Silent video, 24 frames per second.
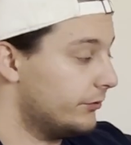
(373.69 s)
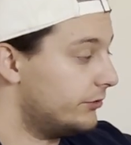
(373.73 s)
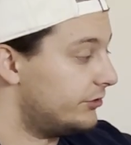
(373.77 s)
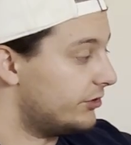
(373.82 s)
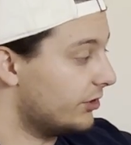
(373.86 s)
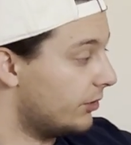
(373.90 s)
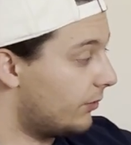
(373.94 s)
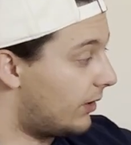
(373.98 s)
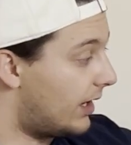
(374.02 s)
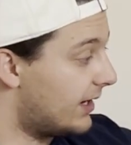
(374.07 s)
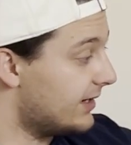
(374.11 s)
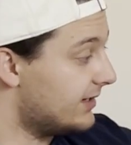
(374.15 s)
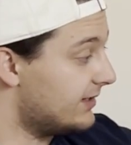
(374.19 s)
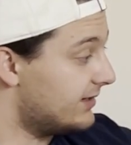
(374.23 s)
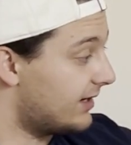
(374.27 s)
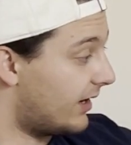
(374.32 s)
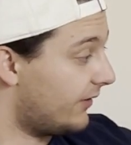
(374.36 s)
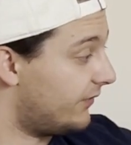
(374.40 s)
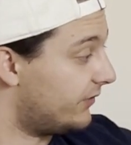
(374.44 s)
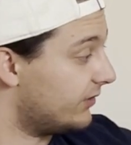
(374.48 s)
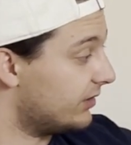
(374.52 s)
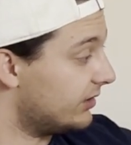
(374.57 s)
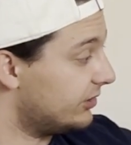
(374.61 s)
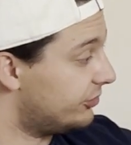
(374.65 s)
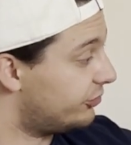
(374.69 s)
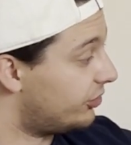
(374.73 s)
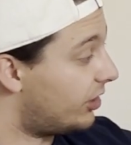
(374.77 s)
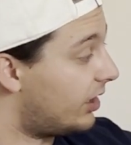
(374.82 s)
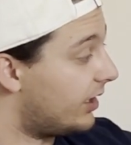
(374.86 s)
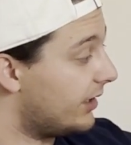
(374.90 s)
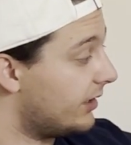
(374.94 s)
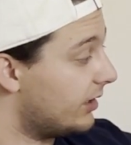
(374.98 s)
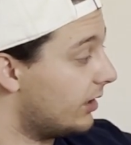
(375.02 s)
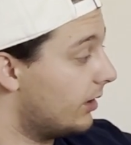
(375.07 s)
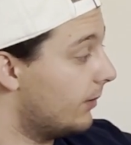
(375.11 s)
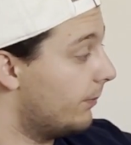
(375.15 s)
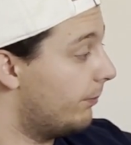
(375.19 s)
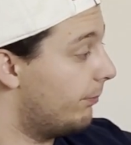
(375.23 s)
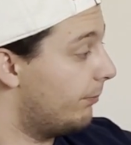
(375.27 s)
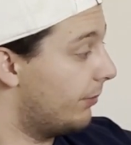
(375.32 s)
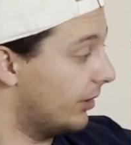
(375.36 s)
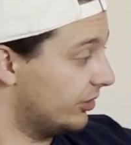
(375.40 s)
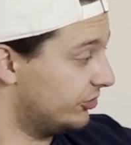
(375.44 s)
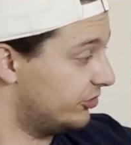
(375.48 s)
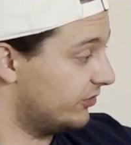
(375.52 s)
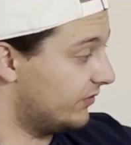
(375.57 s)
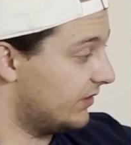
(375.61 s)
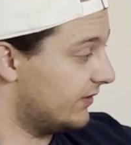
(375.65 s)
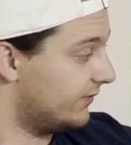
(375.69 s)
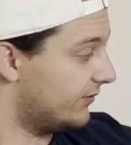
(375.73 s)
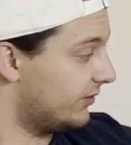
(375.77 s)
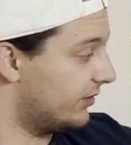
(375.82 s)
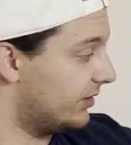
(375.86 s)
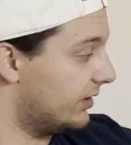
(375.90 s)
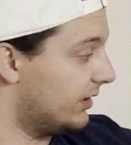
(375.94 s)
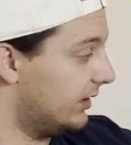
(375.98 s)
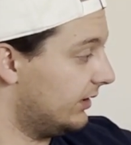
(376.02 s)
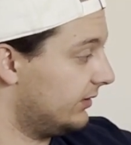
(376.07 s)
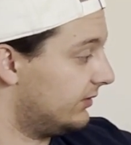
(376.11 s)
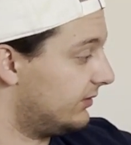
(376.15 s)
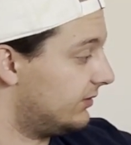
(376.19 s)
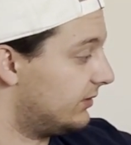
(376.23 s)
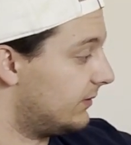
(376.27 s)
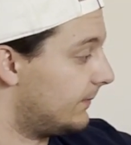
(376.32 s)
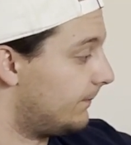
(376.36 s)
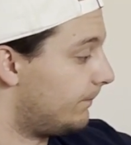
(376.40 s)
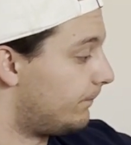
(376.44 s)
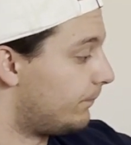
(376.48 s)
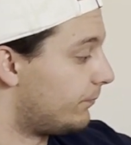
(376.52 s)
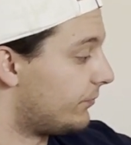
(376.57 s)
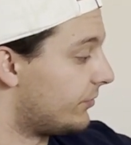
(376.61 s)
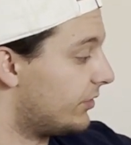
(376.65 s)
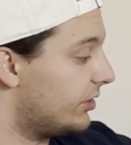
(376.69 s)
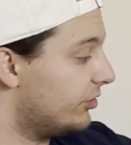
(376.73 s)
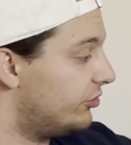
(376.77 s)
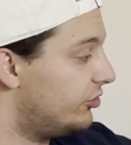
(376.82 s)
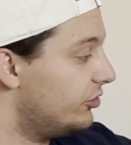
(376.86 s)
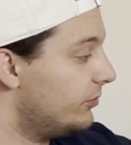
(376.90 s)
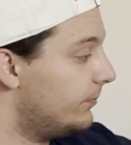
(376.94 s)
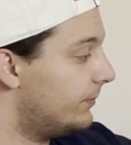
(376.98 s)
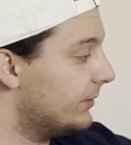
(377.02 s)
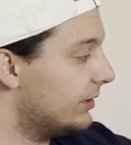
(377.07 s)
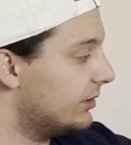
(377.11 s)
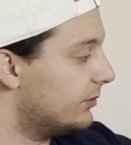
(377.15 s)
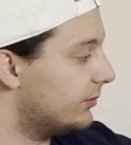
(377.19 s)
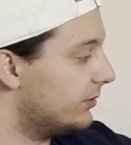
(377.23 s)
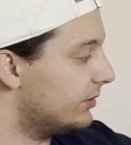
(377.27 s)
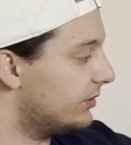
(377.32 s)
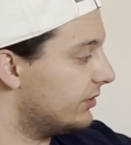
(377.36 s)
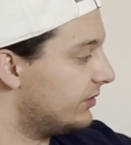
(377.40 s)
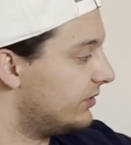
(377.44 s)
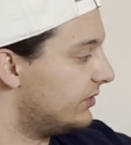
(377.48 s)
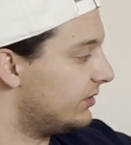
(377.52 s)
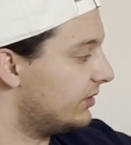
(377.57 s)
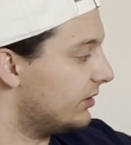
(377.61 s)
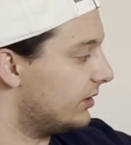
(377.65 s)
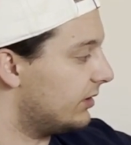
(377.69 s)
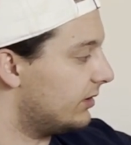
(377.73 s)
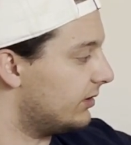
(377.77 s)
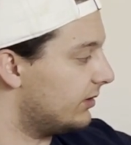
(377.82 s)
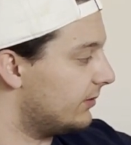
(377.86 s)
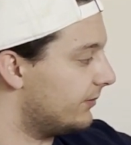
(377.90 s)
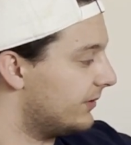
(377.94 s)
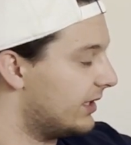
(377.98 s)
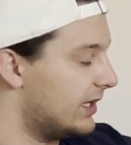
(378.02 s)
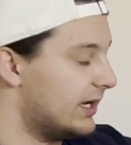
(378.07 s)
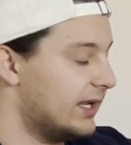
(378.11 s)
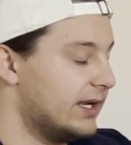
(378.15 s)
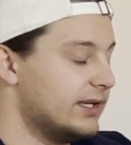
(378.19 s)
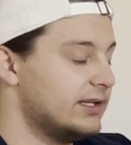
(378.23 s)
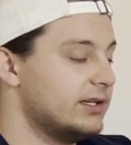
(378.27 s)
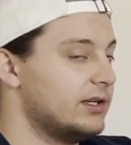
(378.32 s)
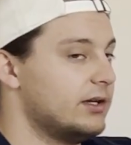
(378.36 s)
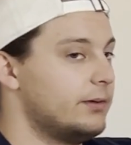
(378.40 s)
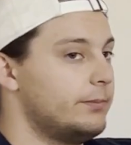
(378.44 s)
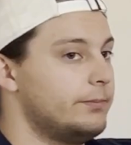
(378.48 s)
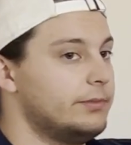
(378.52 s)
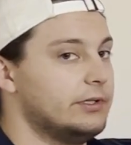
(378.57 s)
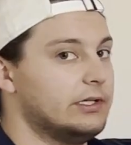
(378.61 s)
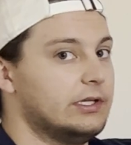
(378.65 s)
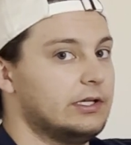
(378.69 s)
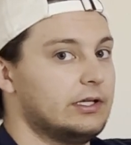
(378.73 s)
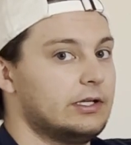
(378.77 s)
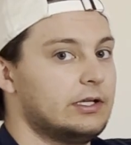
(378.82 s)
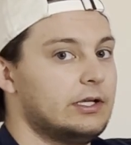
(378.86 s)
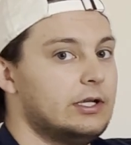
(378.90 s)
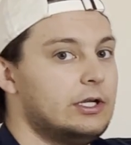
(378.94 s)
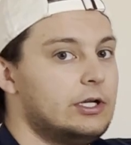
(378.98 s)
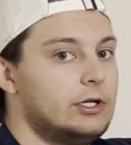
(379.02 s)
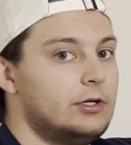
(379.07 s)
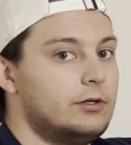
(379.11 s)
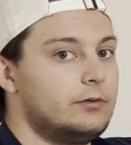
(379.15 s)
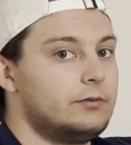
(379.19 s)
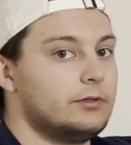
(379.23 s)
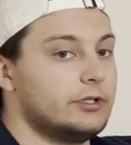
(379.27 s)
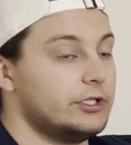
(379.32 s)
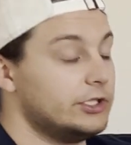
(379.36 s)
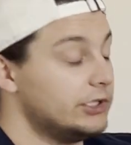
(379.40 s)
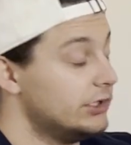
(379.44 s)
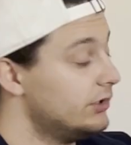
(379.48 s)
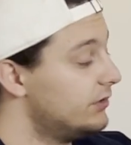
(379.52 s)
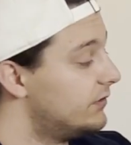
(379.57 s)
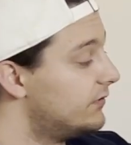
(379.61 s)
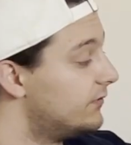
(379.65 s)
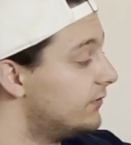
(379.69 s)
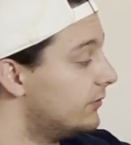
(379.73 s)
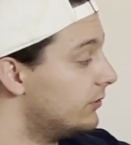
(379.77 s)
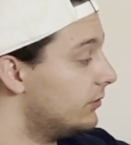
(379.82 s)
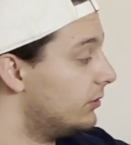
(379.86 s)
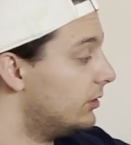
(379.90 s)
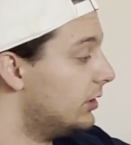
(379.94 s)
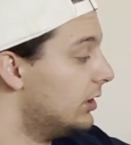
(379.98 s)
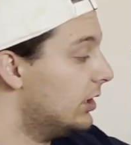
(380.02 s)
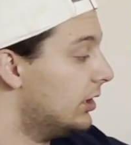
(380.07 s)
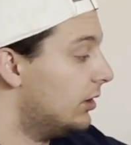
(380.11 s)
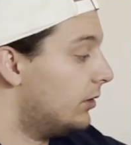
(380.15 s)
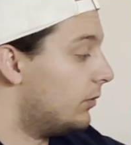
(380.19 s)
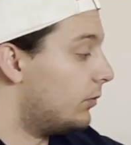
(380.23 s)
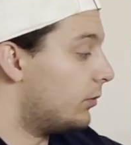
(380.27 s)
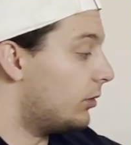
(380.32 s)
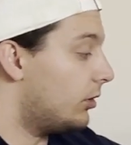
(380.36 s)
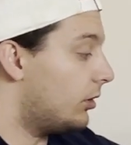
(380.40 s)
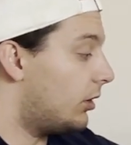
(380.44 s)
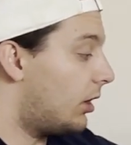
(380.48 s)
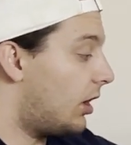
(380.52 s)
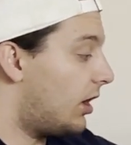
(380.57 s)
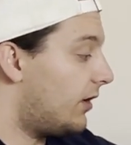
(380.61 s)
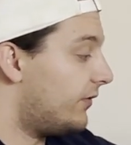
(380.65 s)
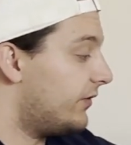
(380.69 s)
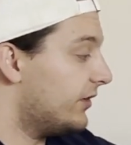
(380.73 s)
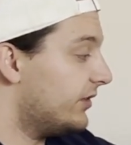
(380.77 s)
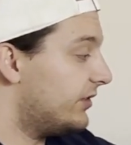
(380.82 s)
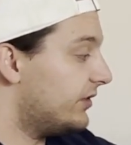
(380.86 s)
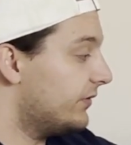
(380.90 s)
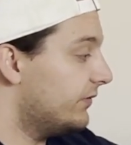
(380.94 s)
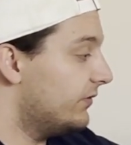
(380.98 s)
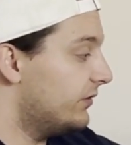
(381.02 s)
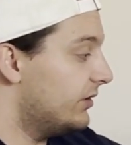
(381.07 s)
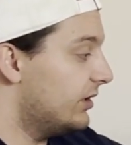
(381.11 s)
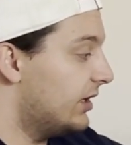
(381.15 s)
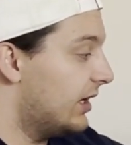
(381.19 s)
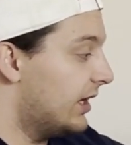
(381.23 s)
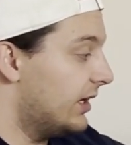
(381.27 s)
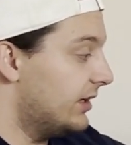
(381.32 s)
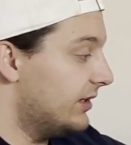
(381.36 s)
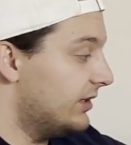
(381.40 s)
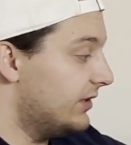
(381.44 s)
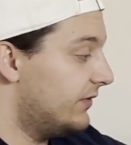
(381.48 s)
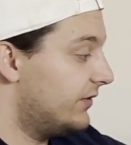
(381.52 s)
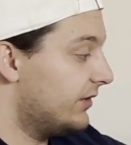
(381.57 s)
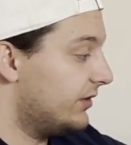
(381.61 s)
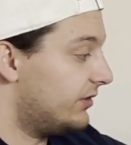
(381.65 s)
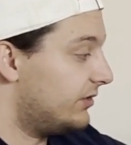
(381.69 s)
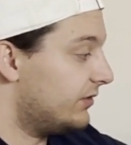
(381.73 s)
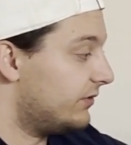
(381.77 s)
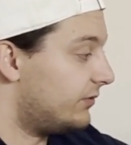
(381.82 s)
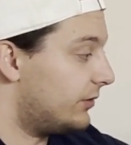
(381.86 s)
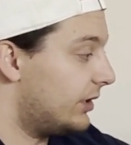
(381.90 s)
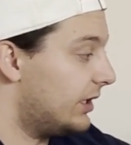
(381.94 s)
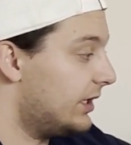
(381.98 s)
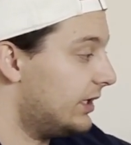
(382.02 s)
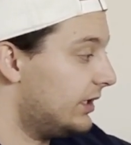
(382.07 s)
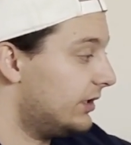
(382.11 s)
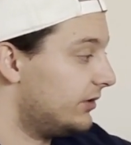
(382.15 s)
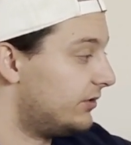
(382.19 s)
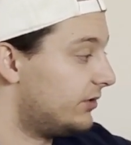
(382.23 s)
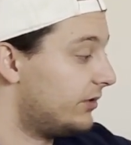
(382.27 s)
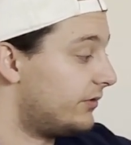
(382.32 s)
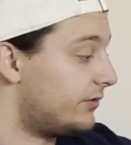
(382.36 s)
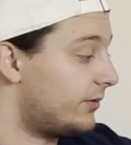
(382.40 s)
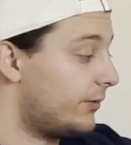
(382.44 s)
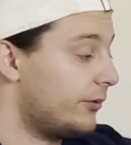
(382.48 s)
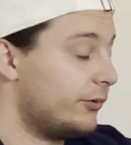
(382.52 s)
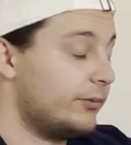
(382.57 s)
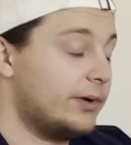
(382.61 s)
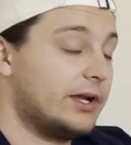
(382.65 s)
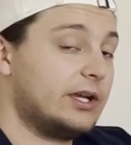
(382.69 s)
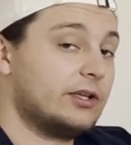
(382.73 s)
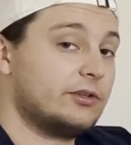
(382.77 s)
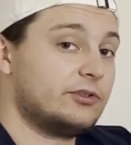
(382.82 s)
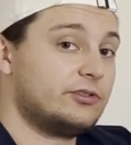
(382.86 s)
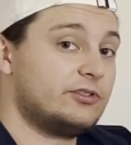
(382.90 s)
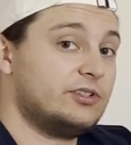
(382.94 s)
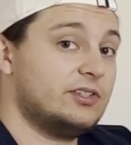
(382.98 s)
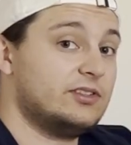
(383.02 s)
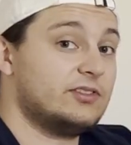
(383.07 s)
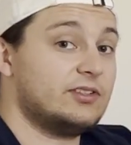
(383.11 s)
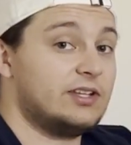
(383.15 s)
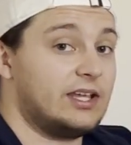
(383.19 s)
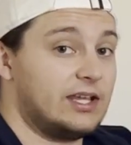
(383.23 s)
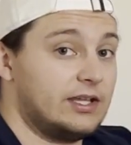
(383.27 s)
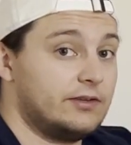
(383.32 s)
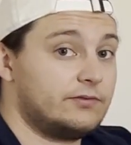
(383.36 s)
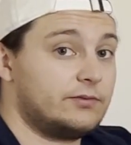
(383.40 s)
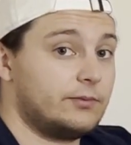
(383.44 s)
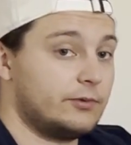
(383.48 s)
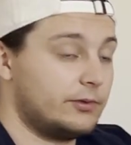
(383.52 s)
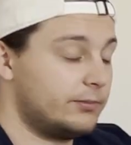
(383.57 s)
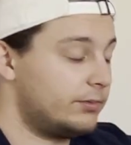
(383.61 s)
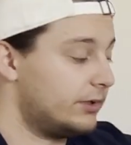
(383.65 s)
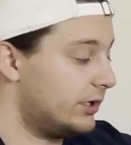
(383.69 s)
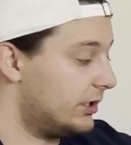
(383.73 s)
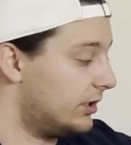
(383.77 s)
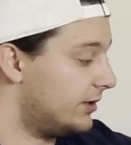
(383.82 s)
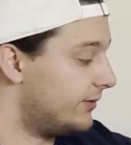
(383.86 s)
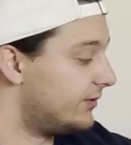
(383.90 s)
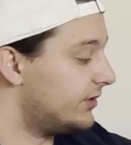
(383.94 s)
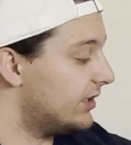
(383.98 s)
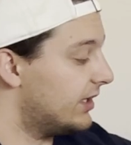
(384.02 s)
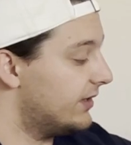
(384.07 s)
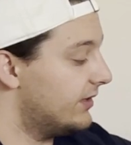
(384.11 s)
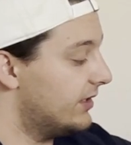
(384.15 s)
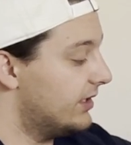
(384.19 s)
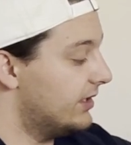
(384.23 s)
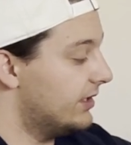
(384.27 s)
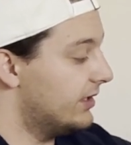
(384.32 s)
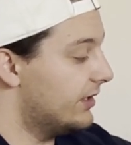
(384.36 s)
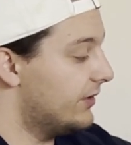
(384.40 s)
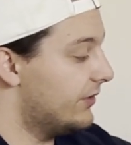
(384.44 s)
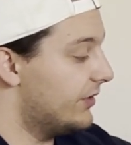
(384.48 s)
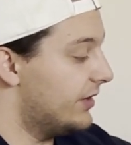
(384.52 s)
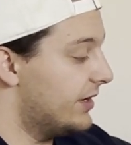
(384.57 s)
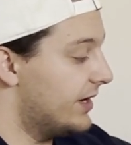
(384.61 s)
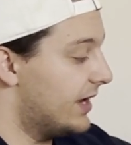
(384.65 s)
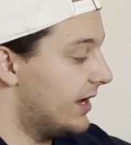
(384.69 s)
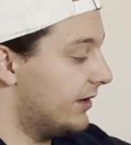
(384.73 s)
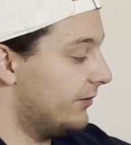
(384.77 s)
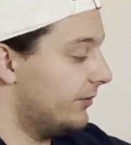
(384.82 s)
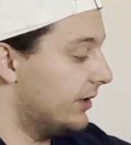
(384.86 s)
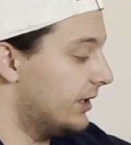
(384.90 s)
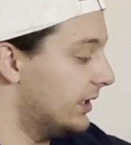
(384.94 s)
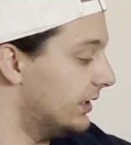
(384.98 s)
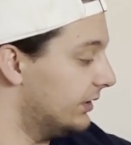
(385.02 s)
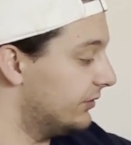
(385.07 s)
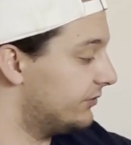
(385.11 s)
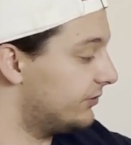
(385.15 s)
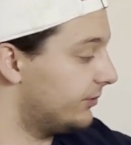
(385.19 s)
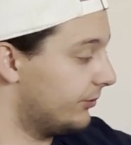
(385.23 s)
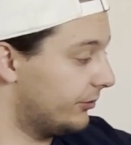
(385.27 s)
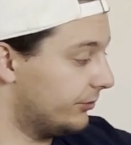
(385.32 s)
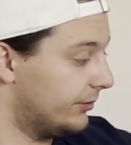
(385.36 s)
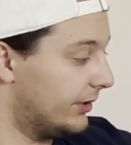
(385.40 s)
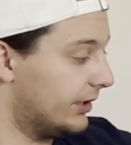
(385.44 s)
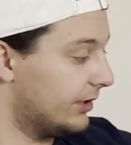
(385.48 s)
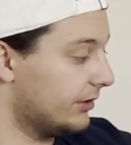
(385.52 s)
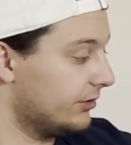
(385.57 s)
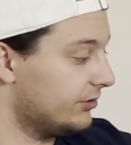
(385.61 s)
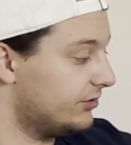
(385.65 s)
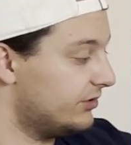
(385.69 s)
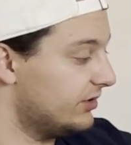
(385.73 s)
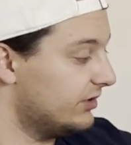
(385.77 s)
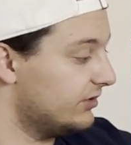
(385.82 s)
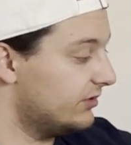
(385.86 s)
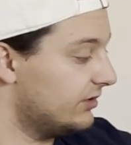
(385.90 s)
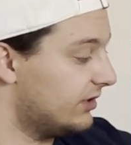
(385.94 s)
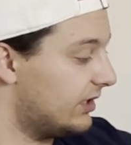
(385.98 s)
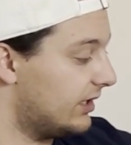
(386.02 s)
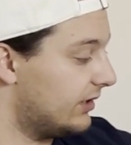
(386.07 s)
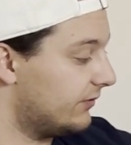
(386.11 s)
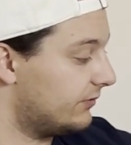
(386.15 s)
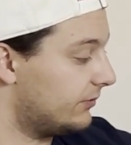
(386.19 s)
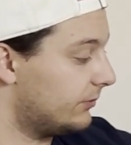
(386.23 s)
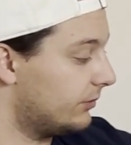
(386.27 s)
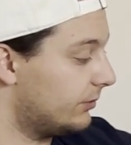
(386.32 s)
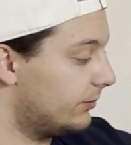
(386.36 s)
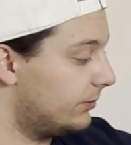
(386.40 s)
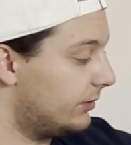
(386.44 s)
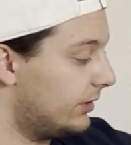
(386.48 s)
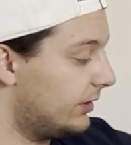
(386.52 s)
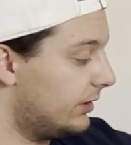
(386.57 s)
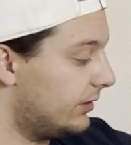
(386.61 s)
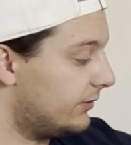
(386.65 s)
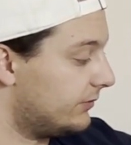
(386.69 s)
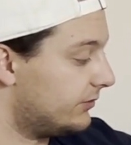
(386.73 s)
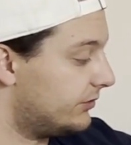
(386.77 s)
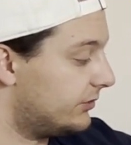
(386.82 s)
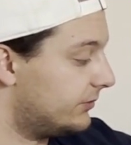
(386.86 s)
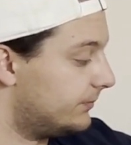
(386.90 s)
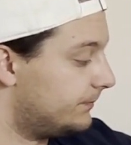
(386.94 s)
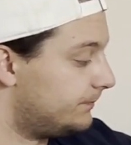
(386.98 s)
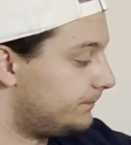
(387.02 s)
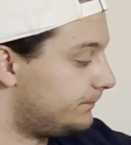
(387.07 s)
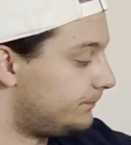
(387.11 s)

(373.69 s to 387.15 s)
So I definitely tried a bunch of different things. The two big ones that ended up being really useful were offensive and defensive ratings from the regular season and from the playoffs, and then the net ratings from the regular season and from the playoffs.